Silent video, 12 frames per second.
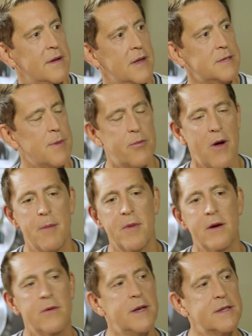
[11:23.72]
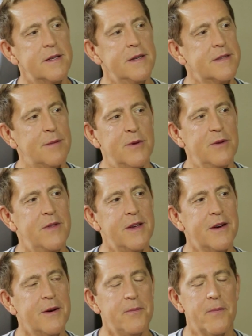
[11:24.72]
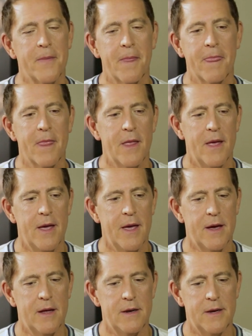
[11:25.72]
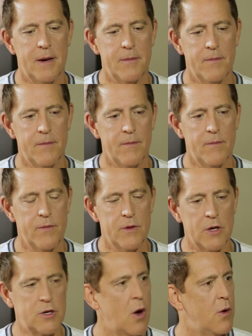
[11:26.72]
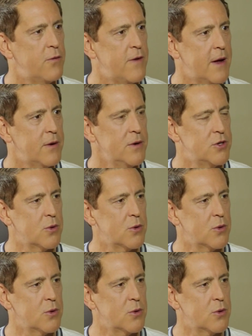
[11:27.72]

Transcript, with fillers: That's my primary residence. I moved there, and um, the co-founder